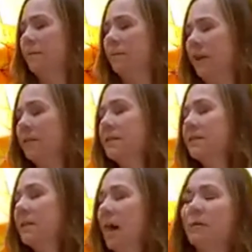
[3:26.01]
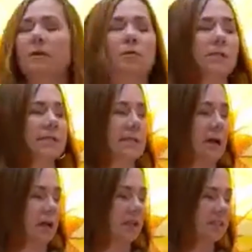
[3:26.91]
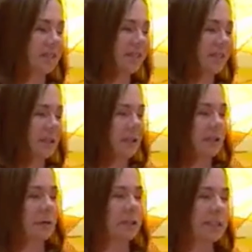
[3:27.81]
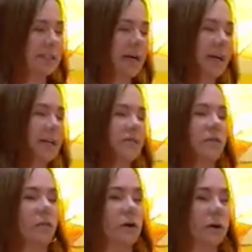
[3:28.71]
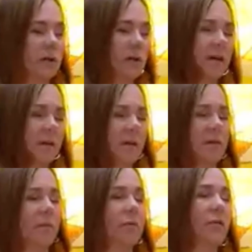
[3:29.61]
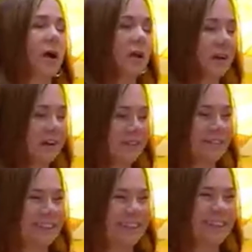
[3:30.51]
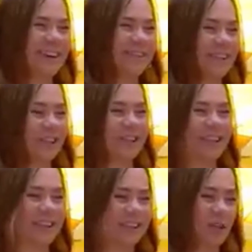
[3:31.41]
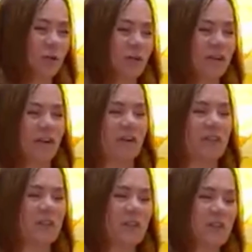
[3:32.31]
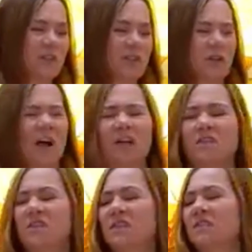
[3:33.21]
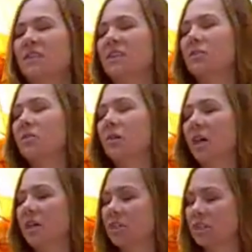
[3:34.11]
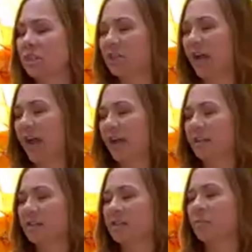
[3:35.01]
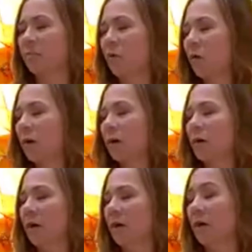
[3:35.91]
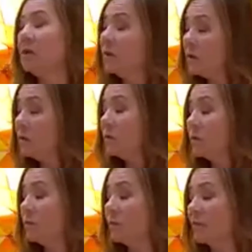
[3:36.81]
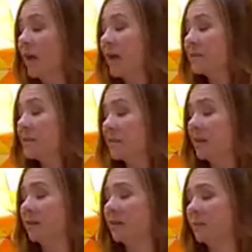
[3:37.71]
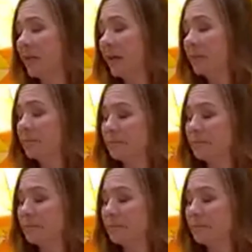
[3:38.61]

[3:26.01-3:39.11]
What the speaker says: And this is how you were designed. You were designed for the prana of earth and the universe to constantly nourish and support you as a cellular being.